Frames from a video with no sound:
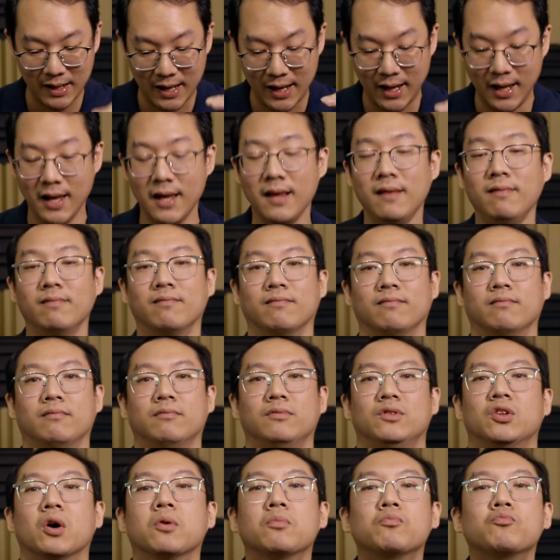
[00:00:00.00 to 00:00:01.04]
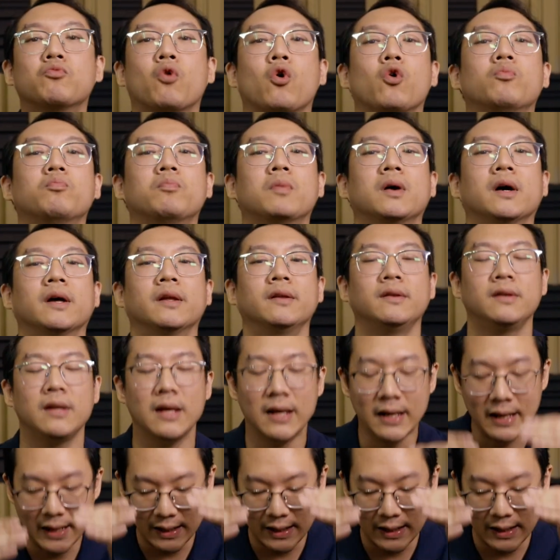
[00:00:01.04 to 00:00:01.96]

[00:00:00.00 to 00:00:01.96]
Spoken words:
in the moment,